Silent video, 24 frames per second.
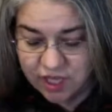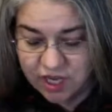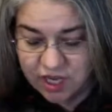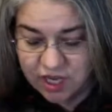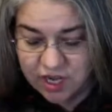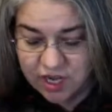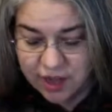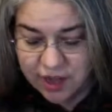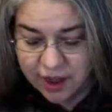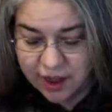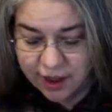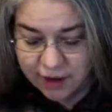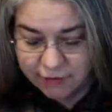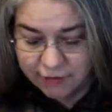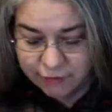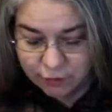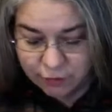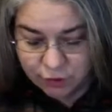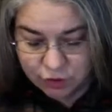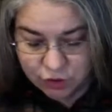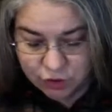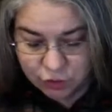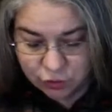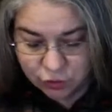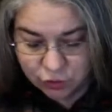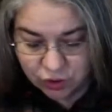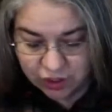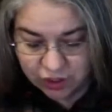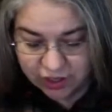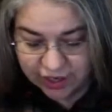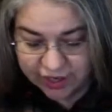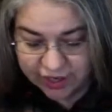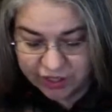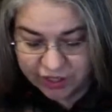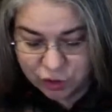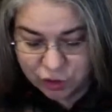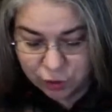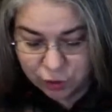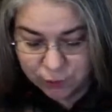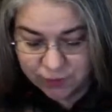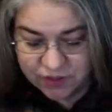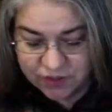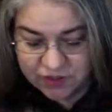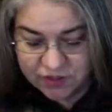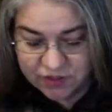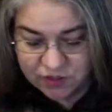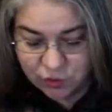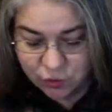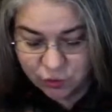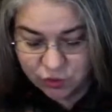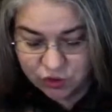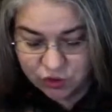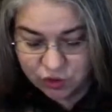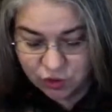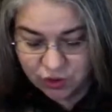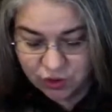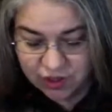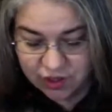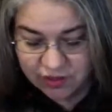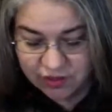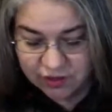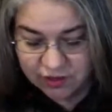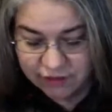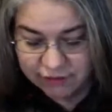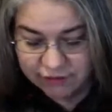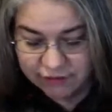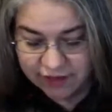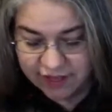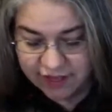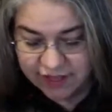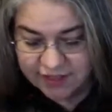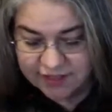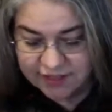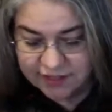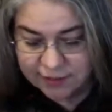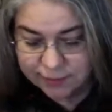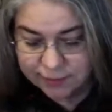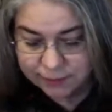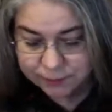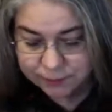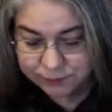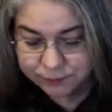never to look a German soldier in the face.